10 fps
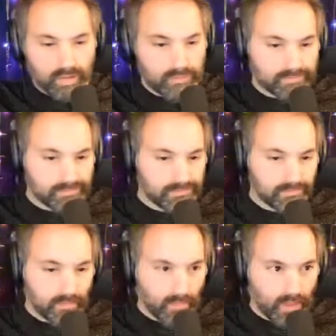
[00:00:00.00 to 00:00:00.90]
I
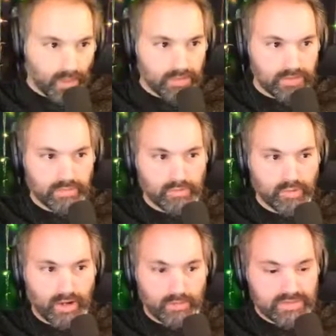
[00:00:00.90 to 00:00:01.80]
got to try to be
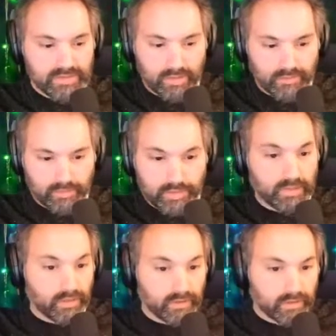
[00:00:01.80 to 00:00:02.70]
proud of myself for
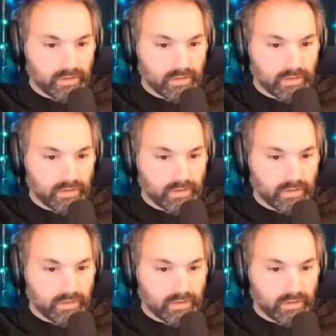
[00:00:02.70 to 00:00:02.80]
being here.